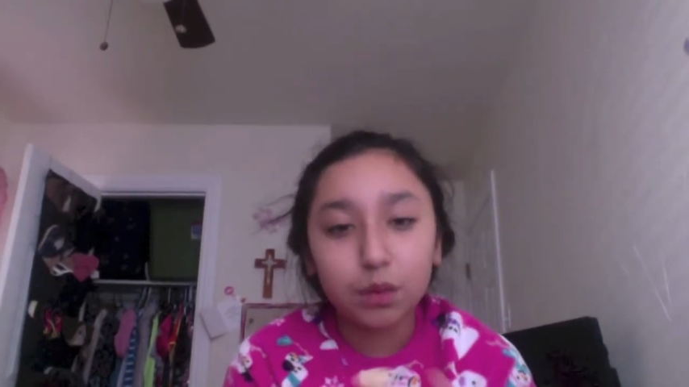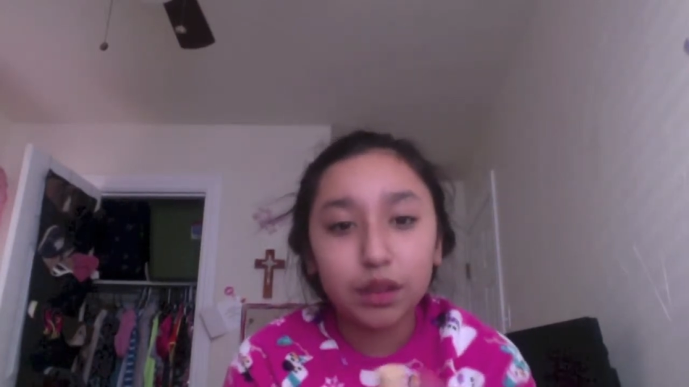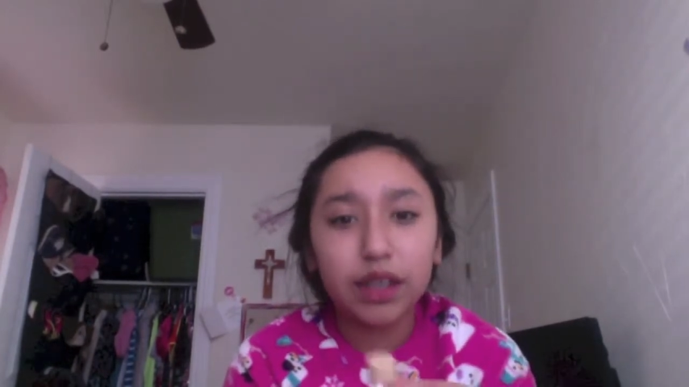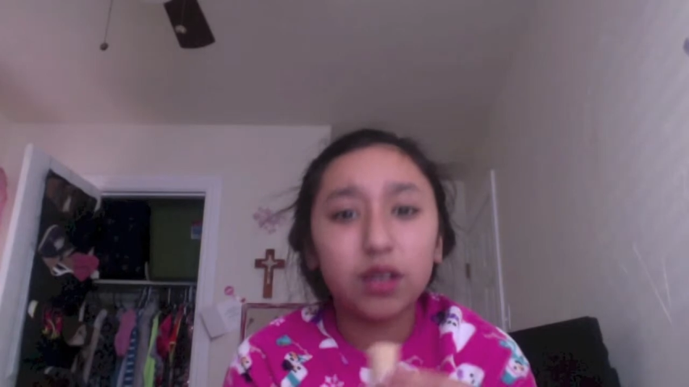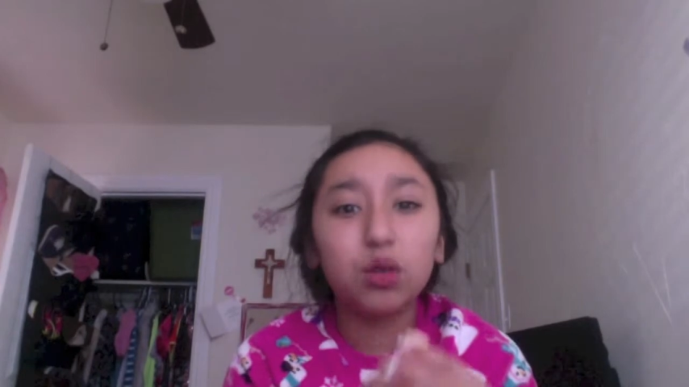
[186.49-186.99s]
I
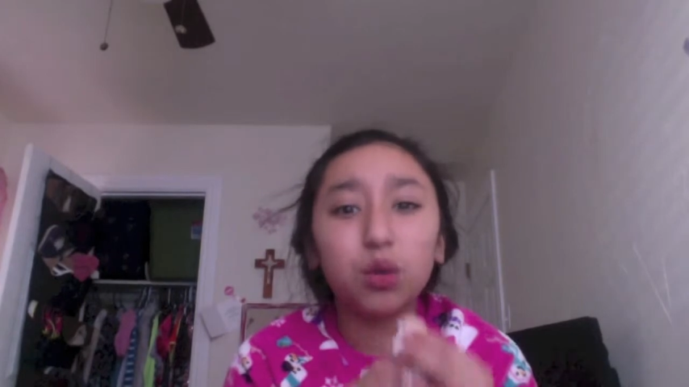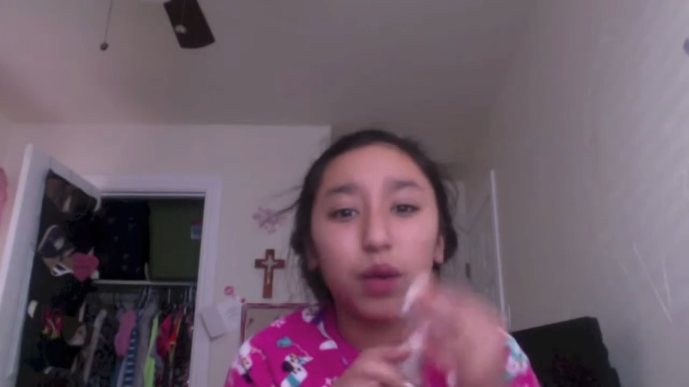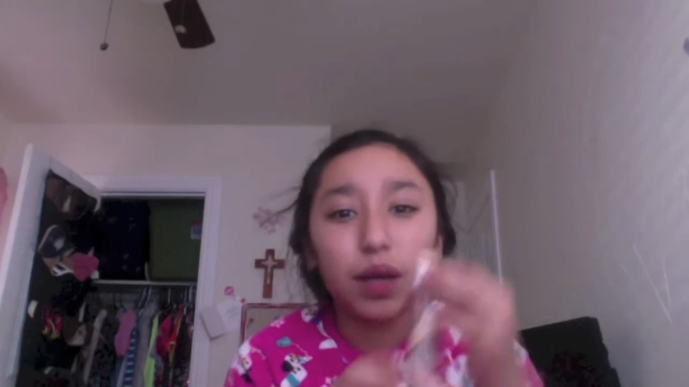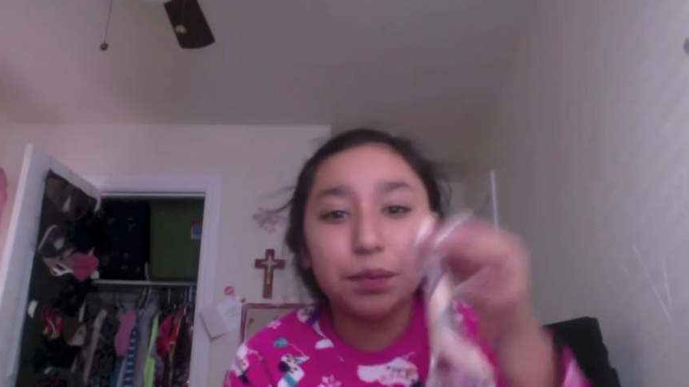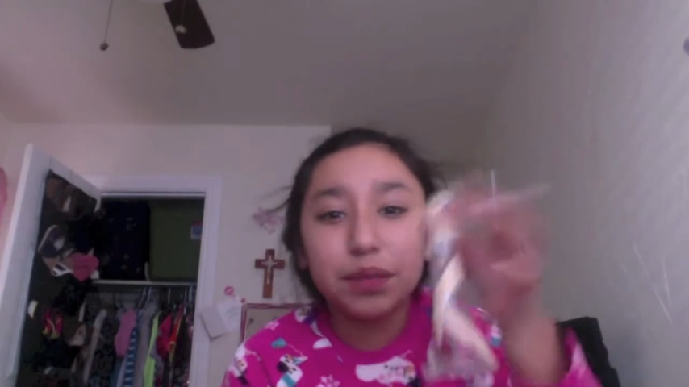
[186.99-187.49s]
don't know why.
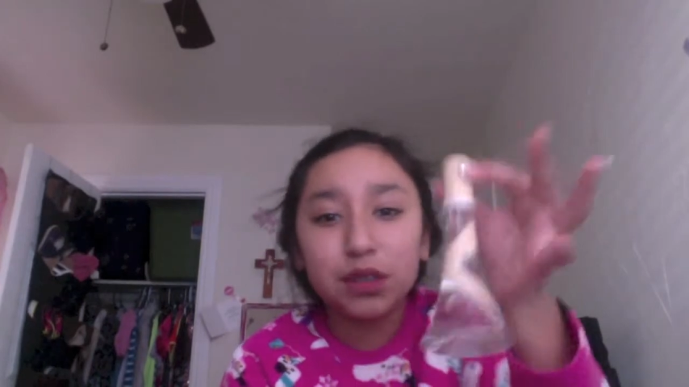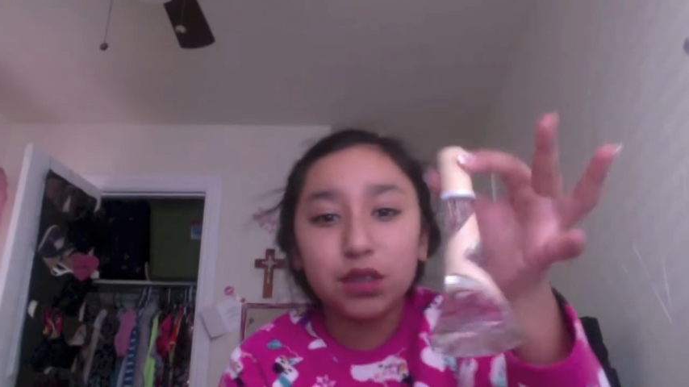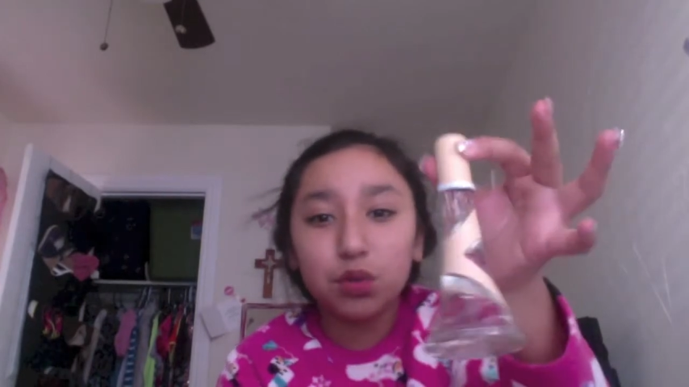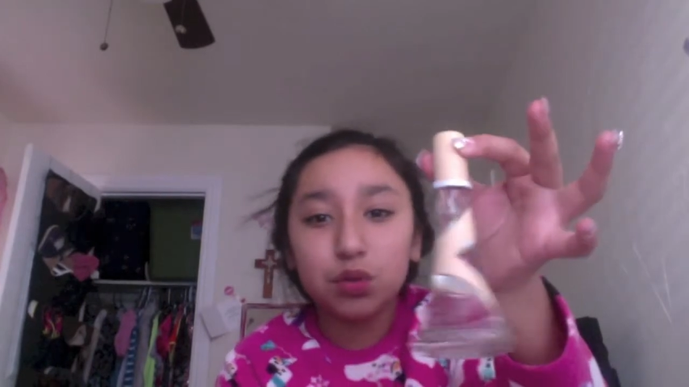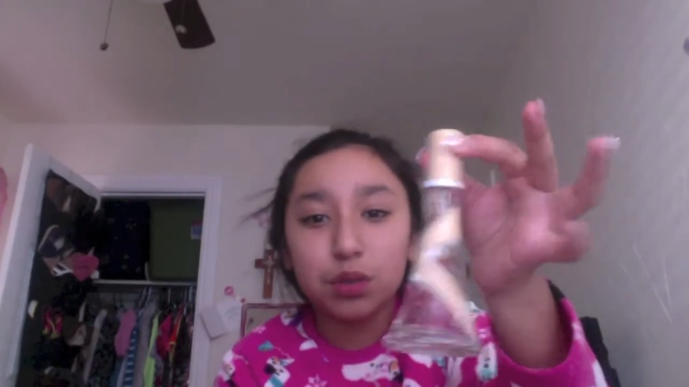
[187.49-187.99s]
It's so
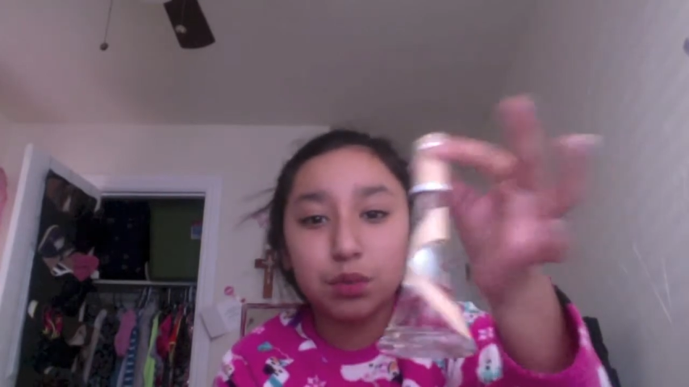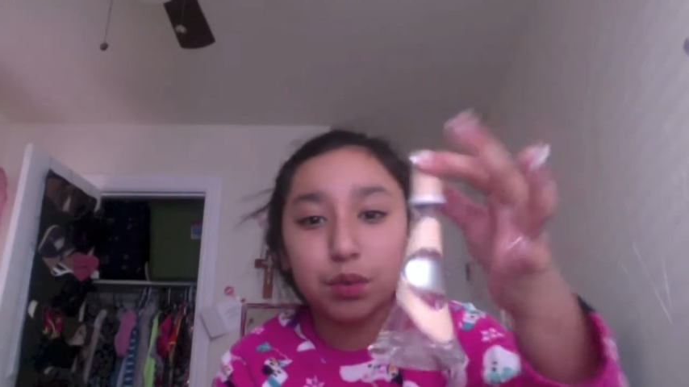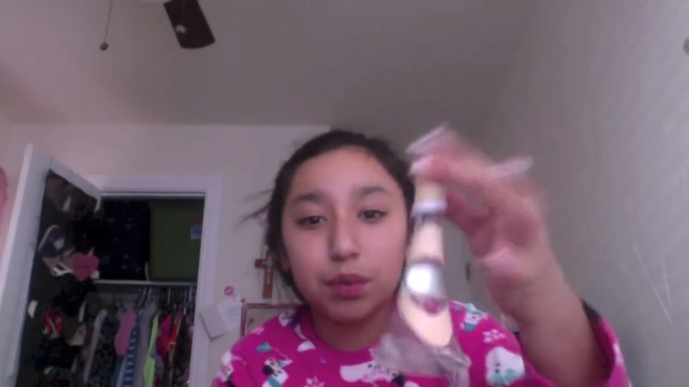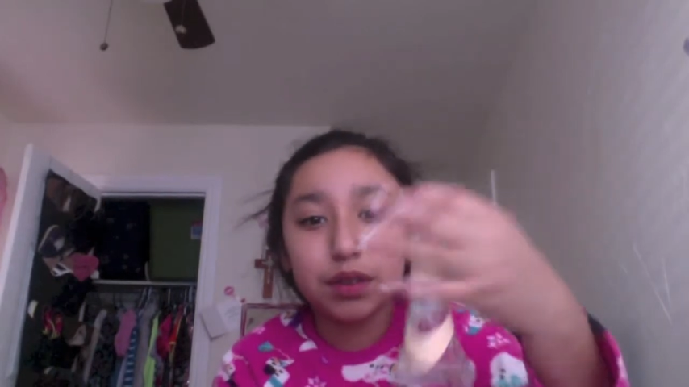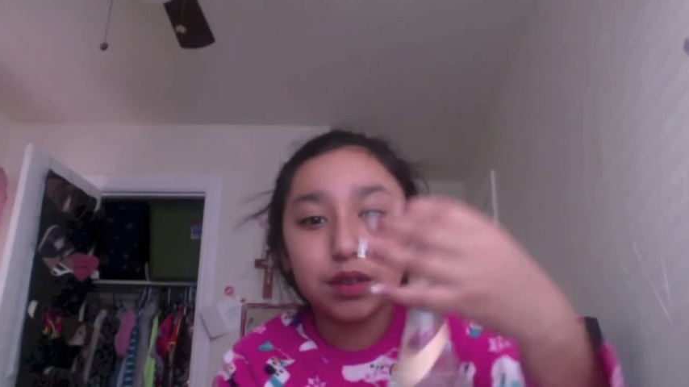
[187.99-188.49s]
simple, but
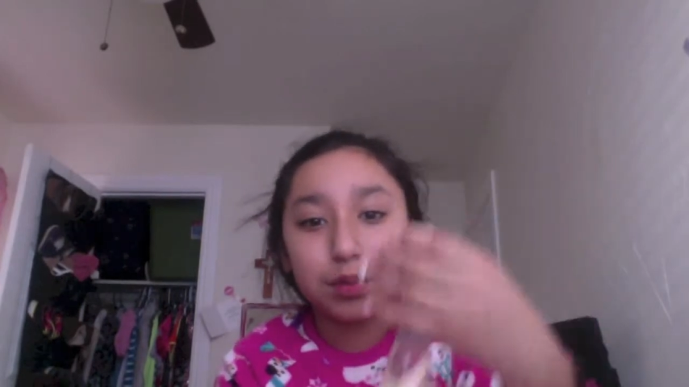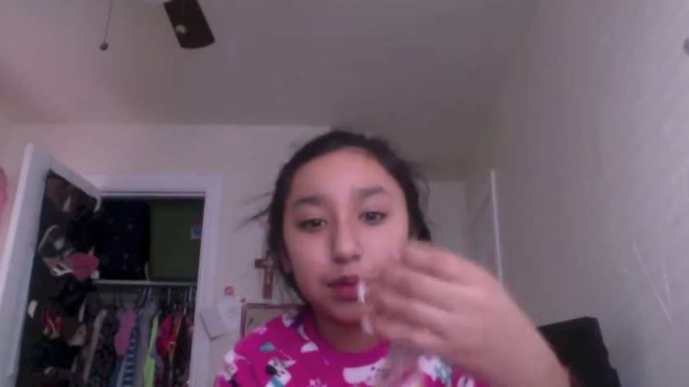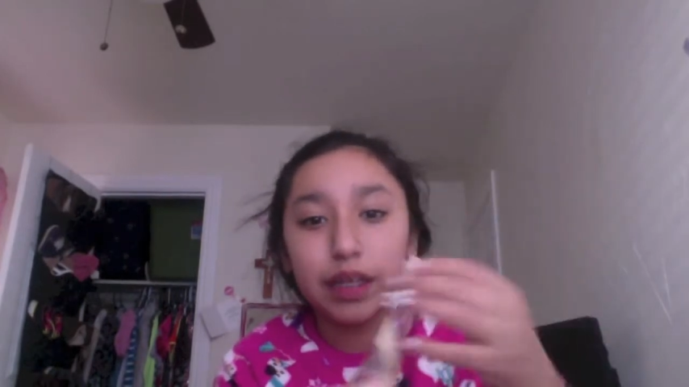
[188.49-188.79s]
it's so pretty.